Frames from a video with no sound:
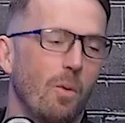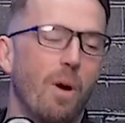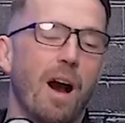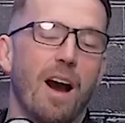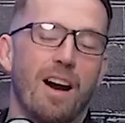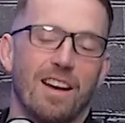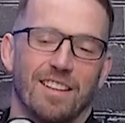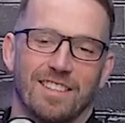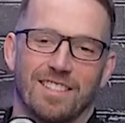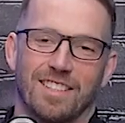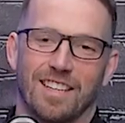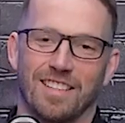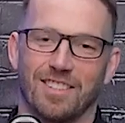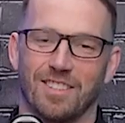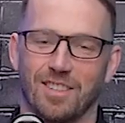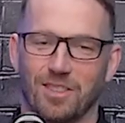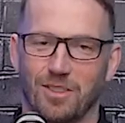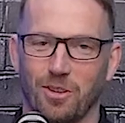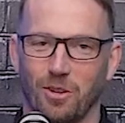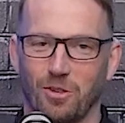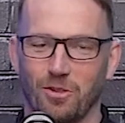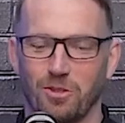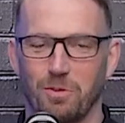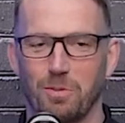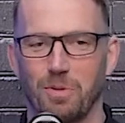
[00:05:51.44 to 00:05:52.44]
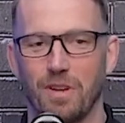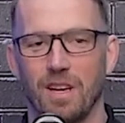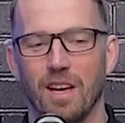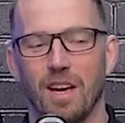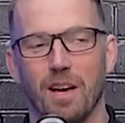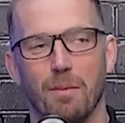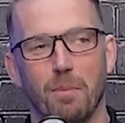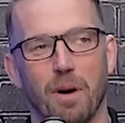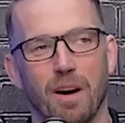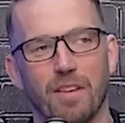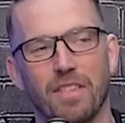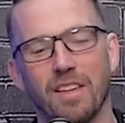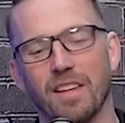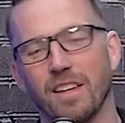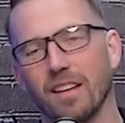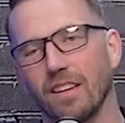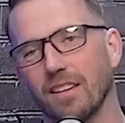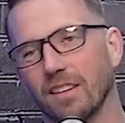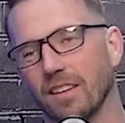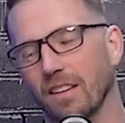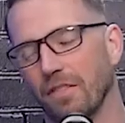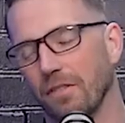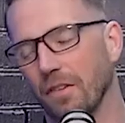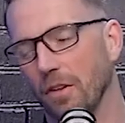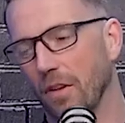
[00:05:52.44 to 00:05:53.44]
Well, it's, it's a contribute, but I think
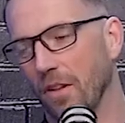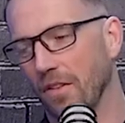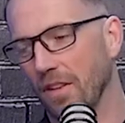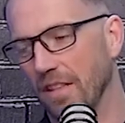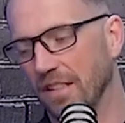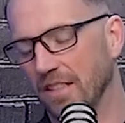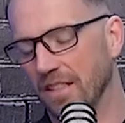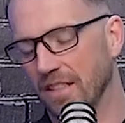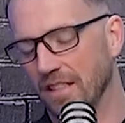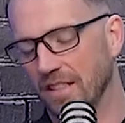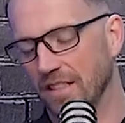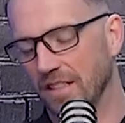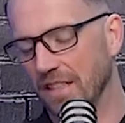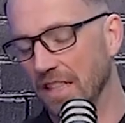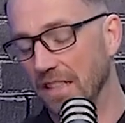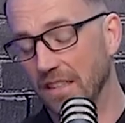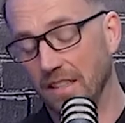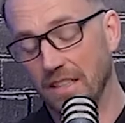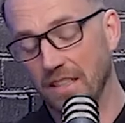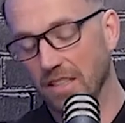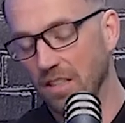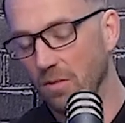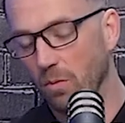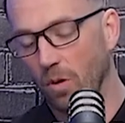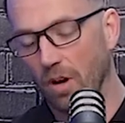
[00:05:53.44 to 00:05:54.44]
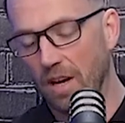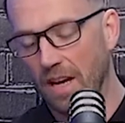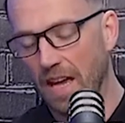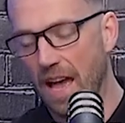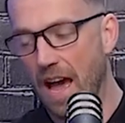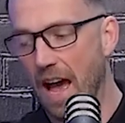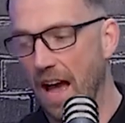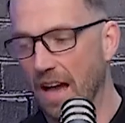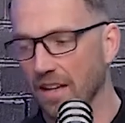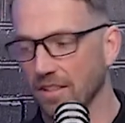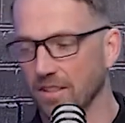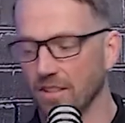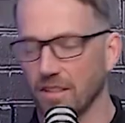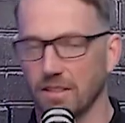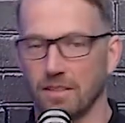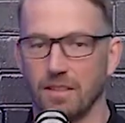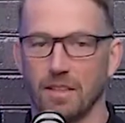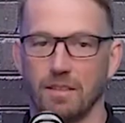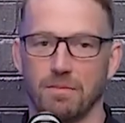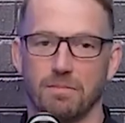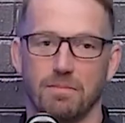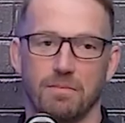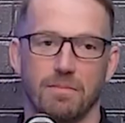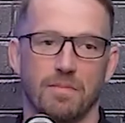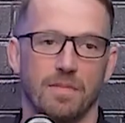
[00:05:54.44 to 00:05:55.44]
I feel like this is this is why I asked. I,
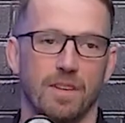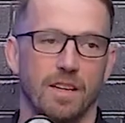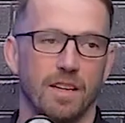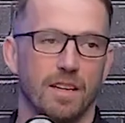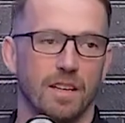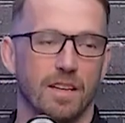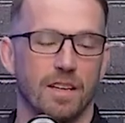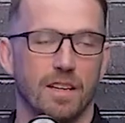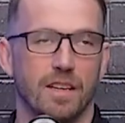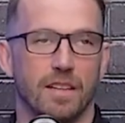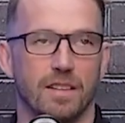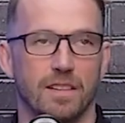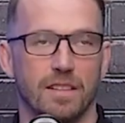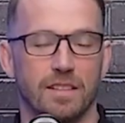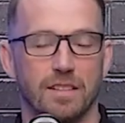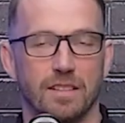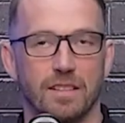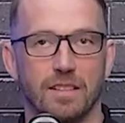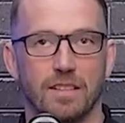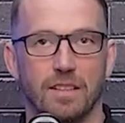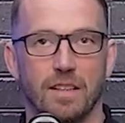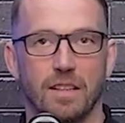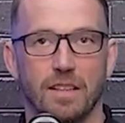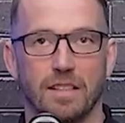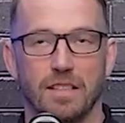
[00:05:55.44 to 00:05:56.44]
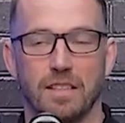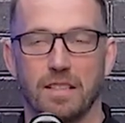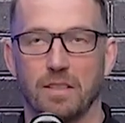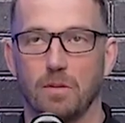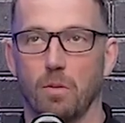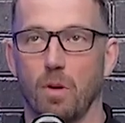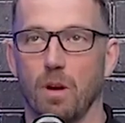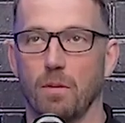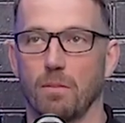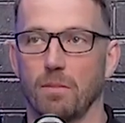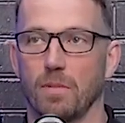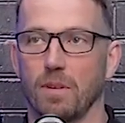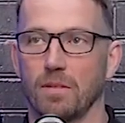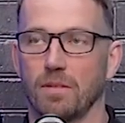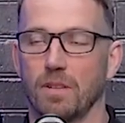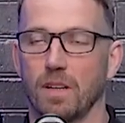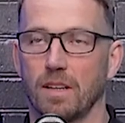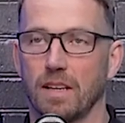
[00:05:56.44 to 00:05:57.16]
I, this, you know, this is one.